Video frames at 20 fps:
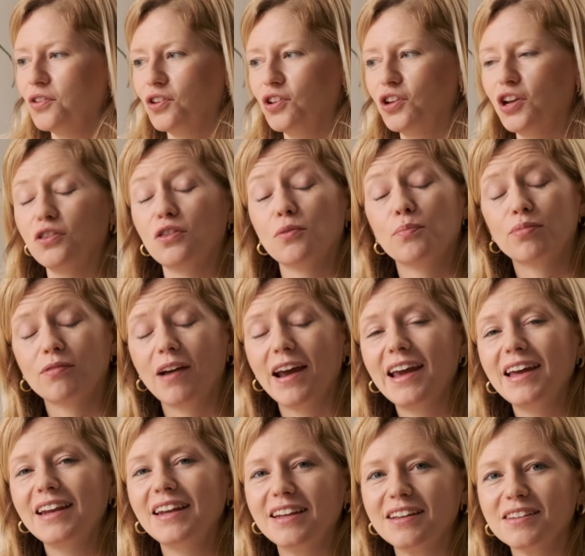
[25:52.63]
You know, the
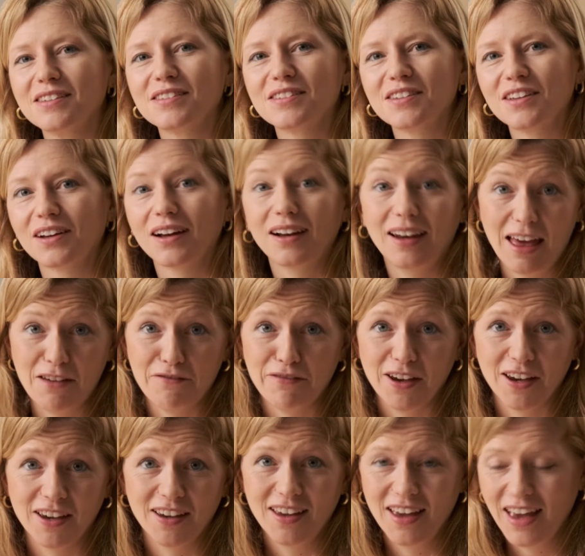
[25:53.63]
brain is
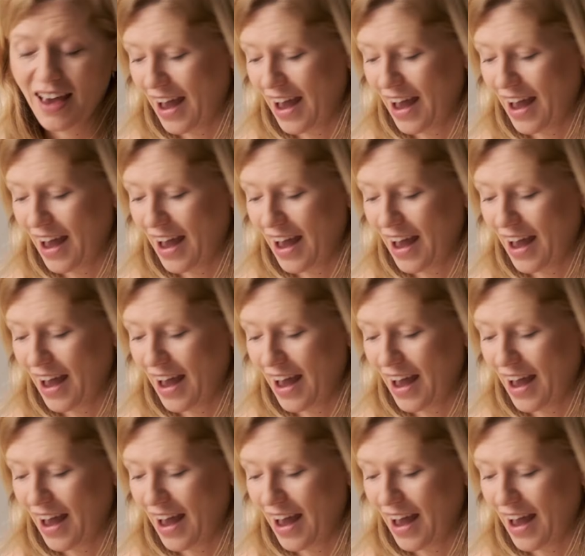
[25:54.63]
clever,